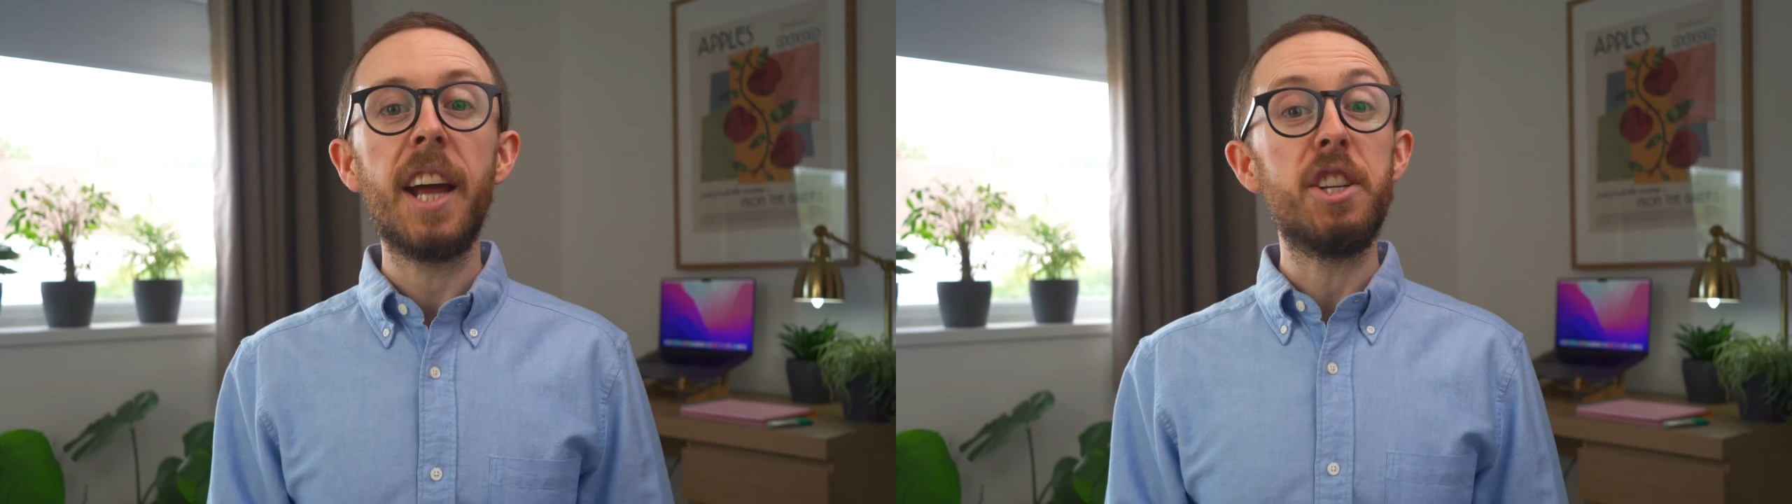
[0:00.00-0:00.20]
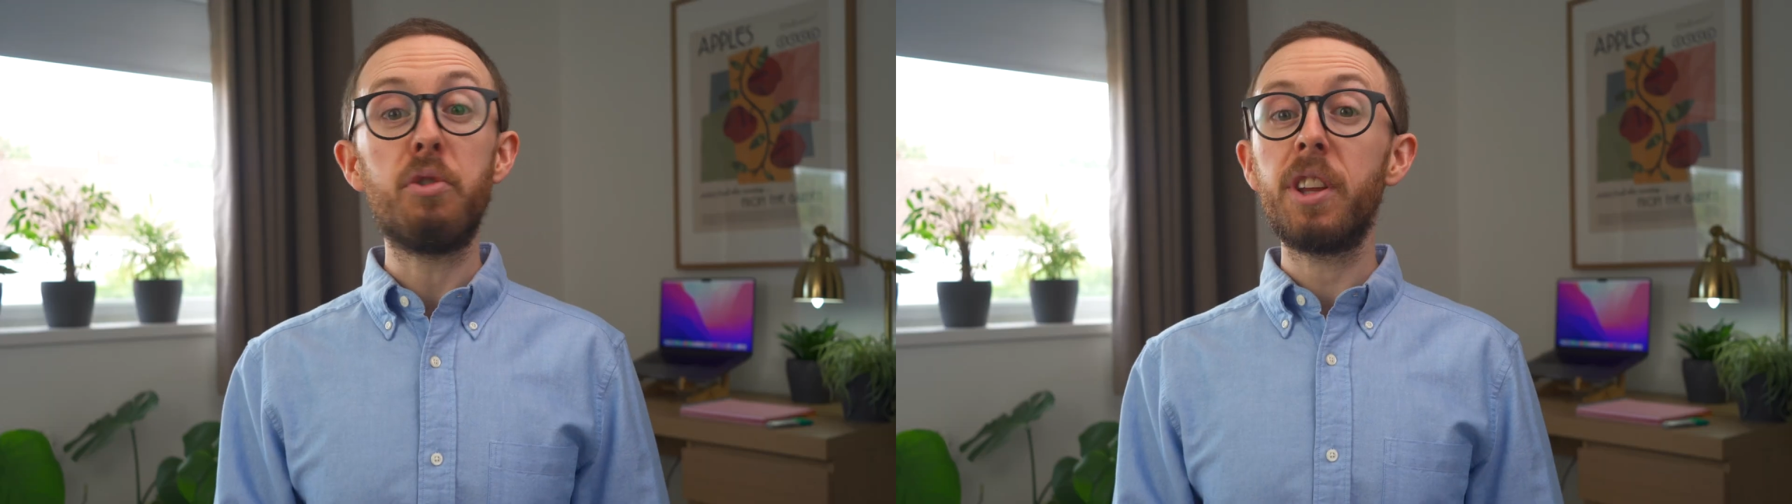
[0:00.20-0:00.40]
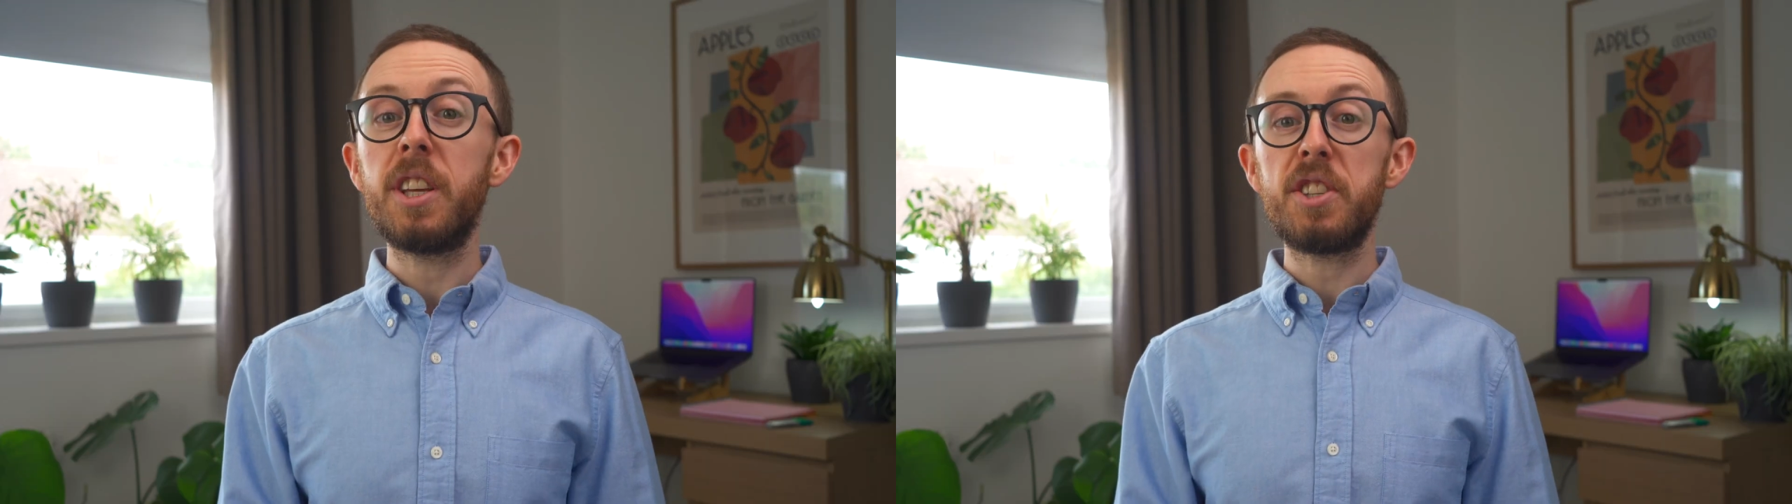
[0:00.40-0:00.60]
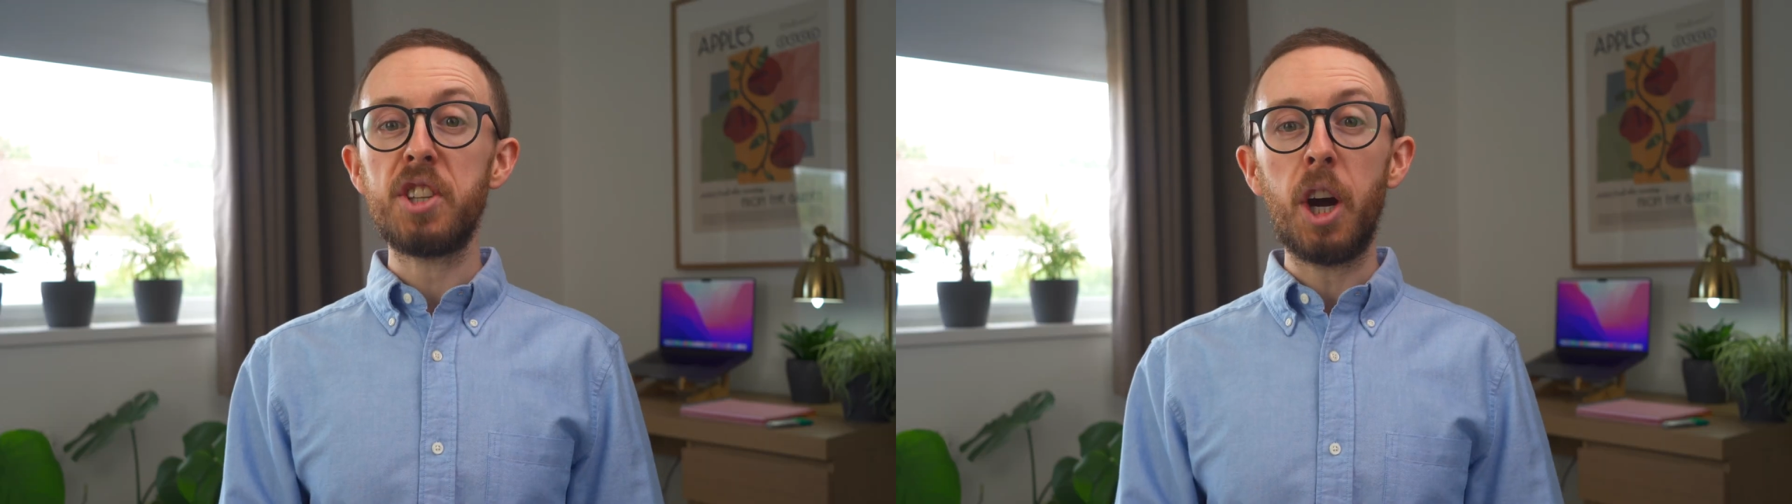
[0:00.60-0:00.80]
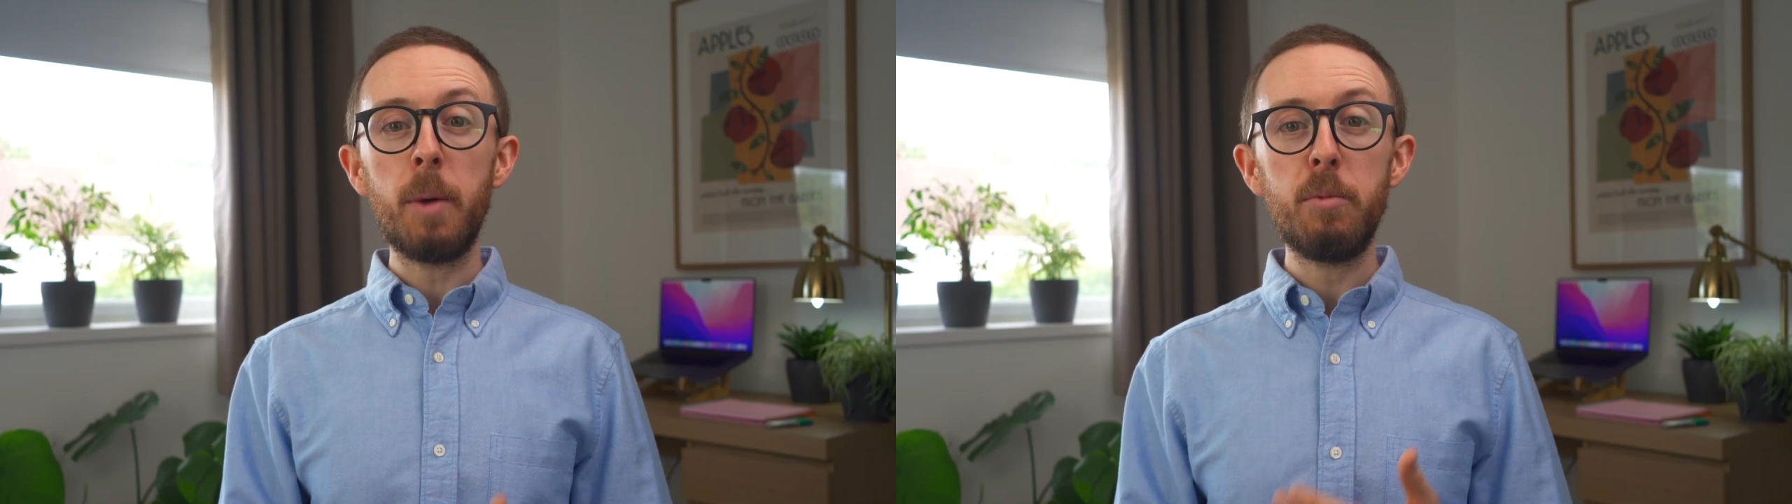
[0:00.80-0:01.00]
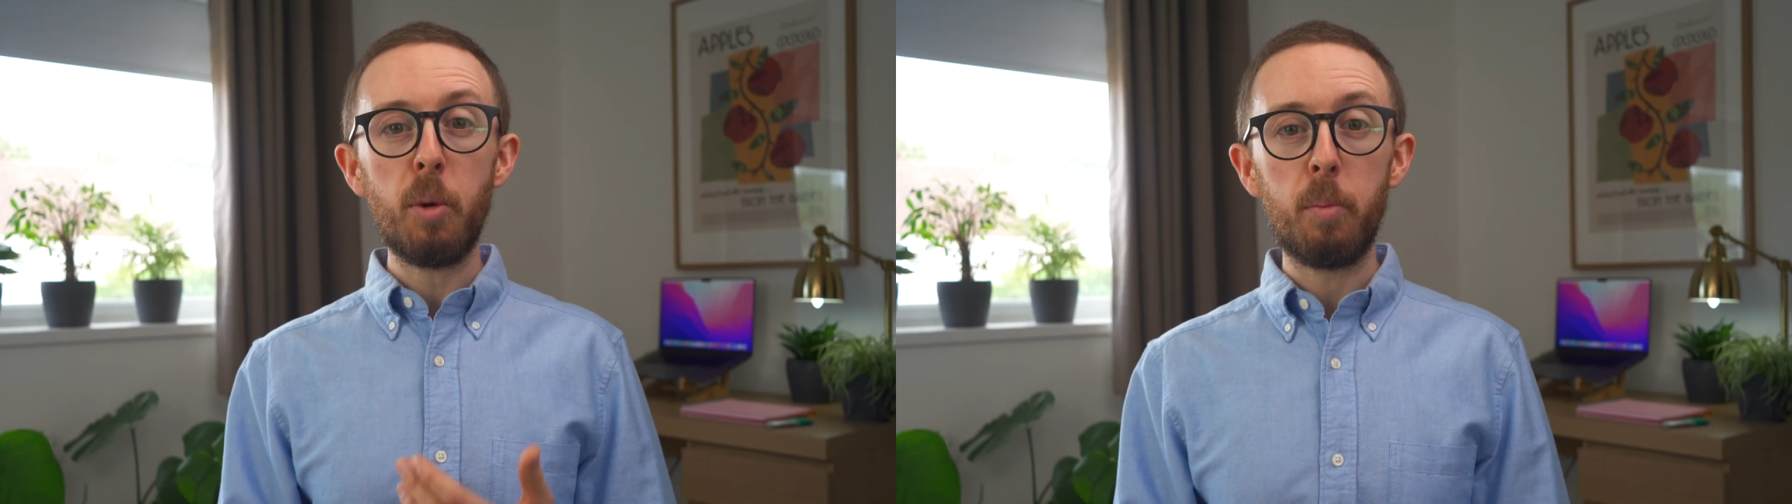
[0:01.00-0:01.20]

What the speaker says: During this time, your